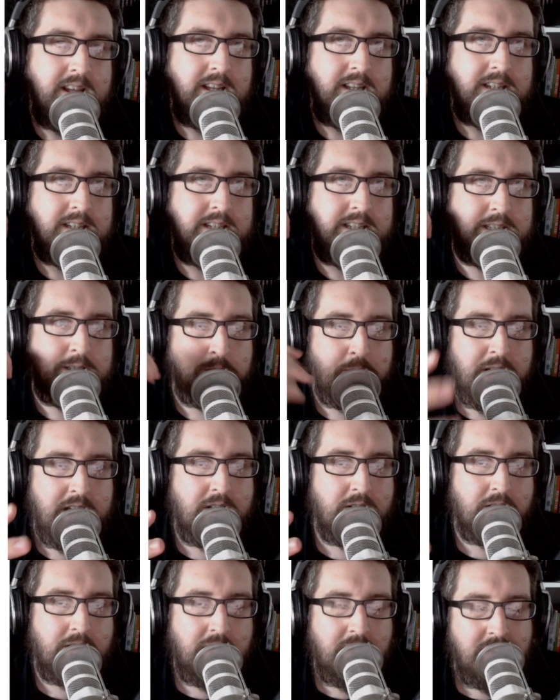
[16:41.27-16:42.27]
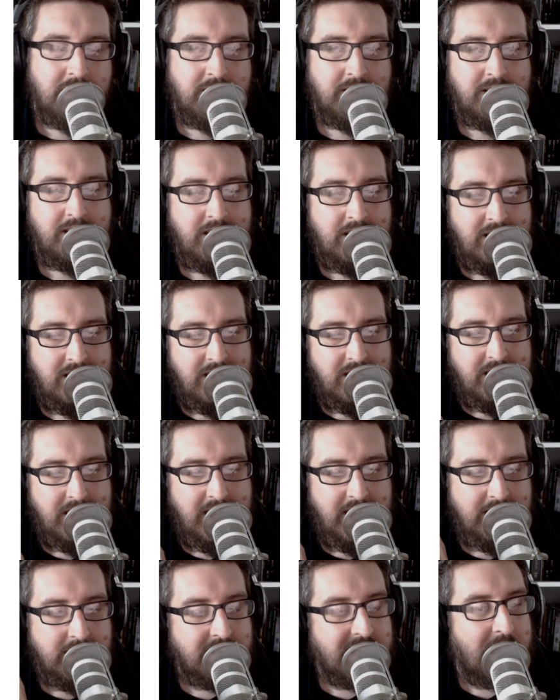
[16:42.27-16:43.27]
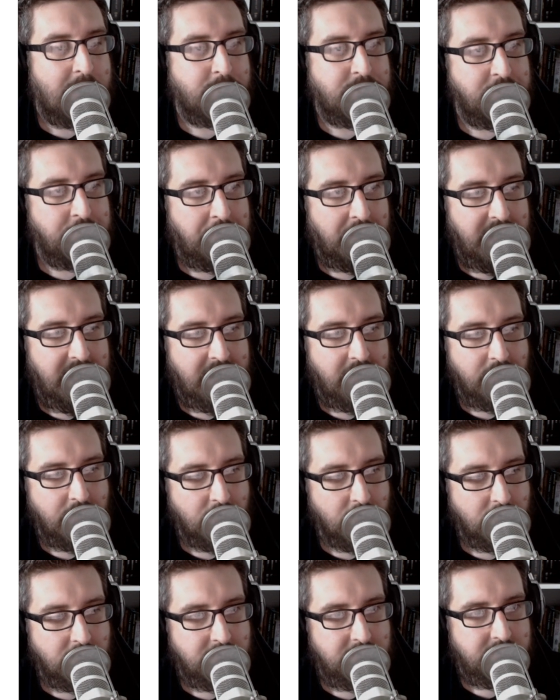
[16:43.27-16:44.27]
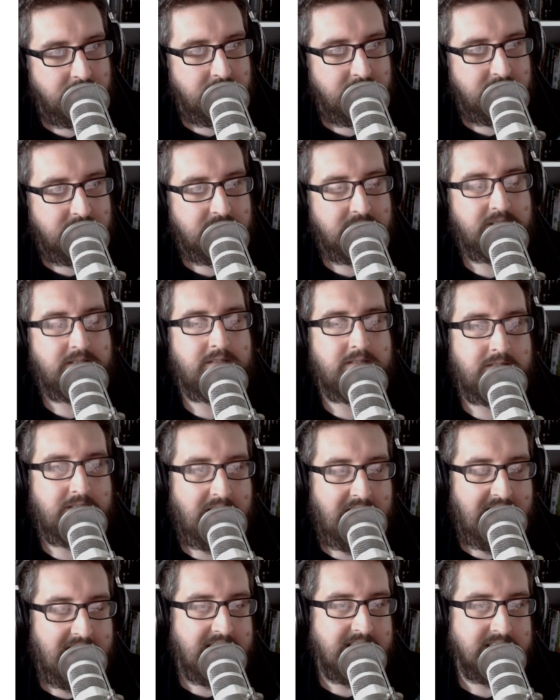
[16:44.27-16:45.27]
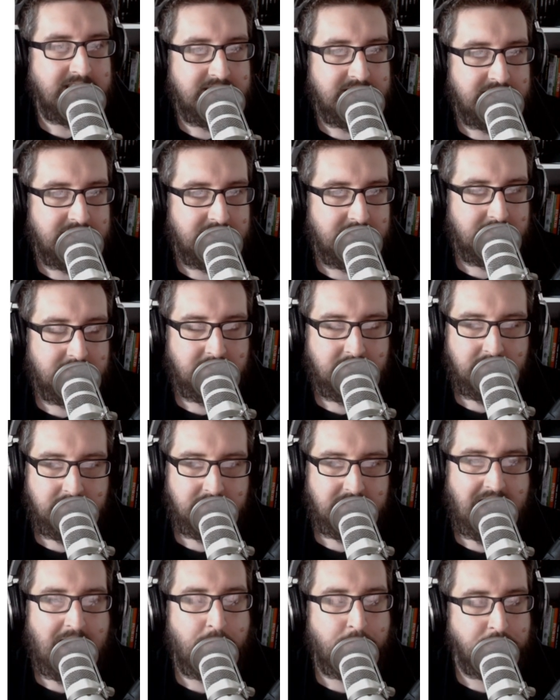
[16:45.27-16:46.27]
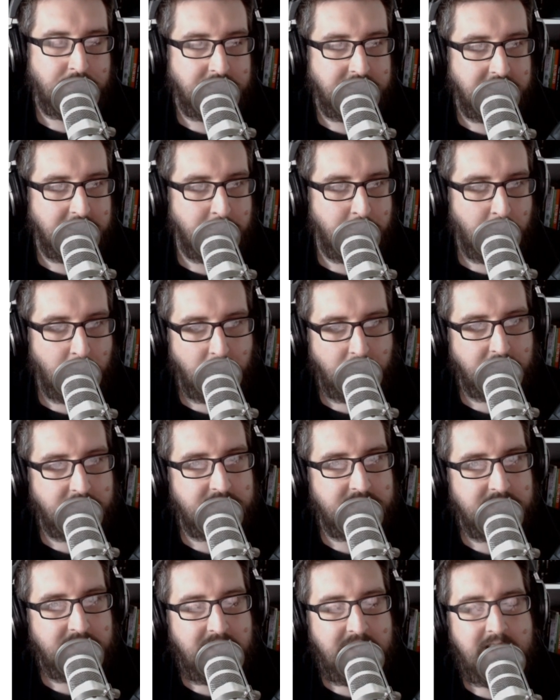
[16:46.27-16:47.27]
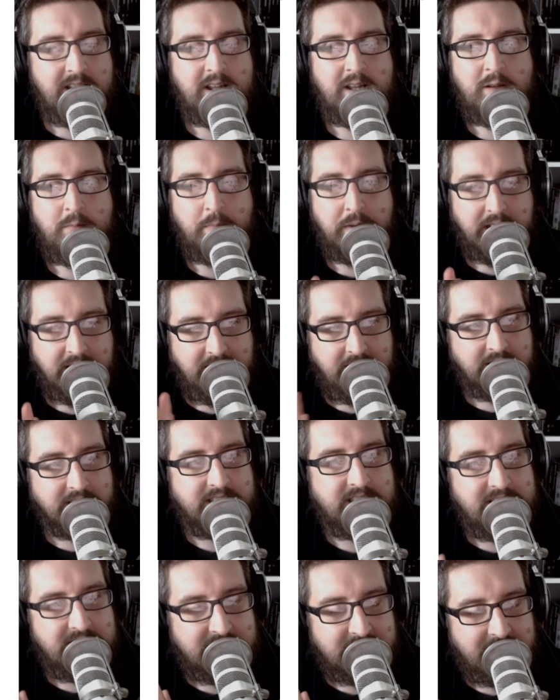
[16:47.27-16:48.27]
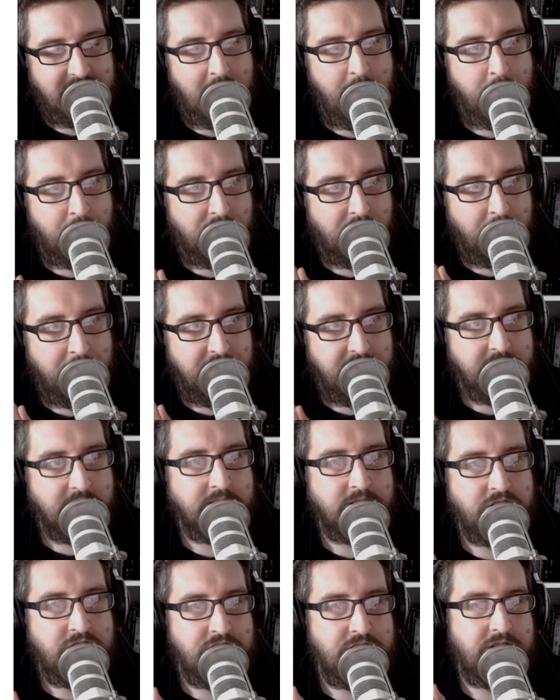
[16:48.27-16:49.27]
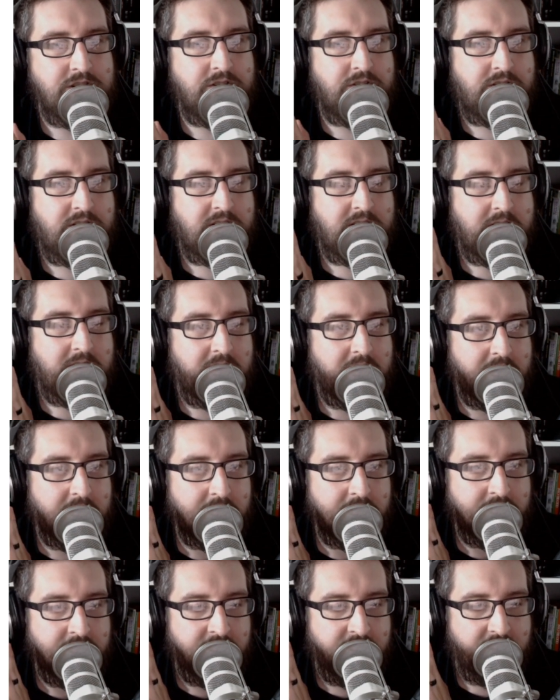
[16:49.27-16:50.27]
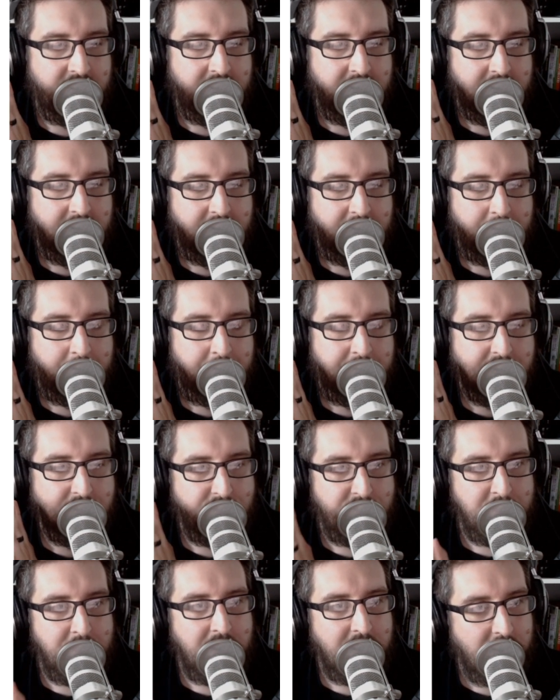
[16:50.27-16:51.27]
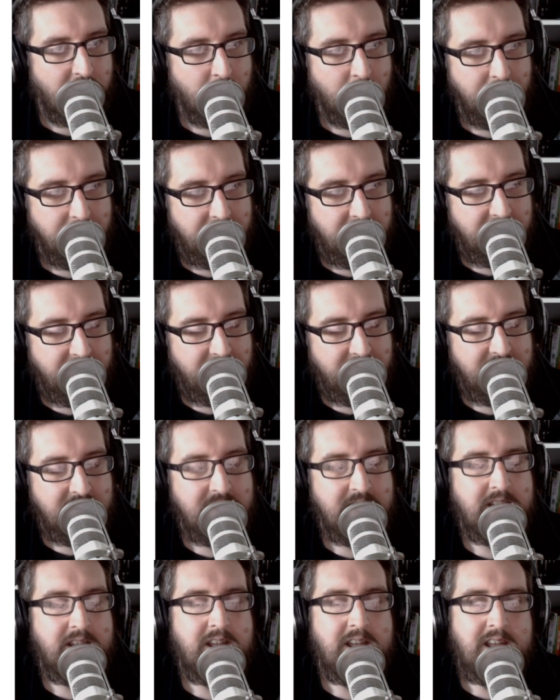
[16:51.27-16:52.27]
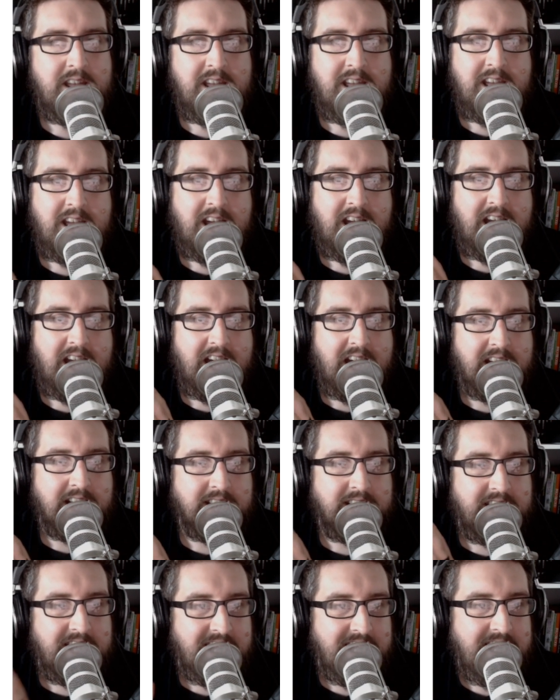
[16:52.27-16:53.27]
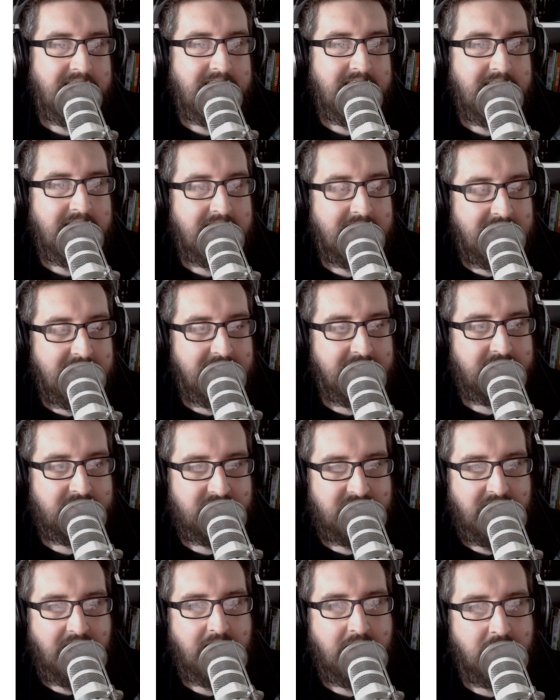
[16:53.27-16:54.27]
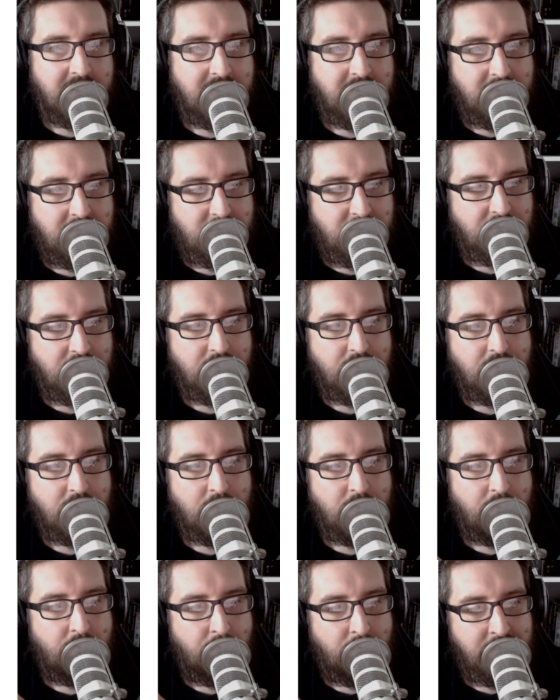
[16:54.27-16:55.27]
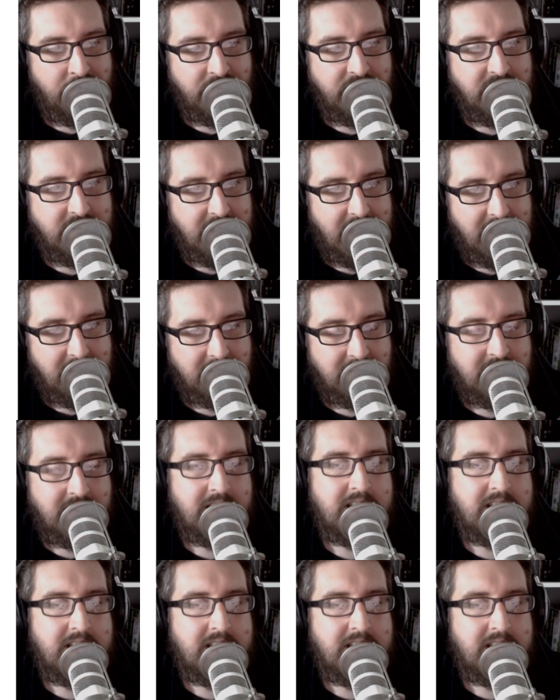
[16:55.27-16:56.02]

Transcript: Smeagol is captured by Aragorn, as happens in the books, but he doesn't escape from the dungeons of Mirkwood, and he is taken to Rivendell,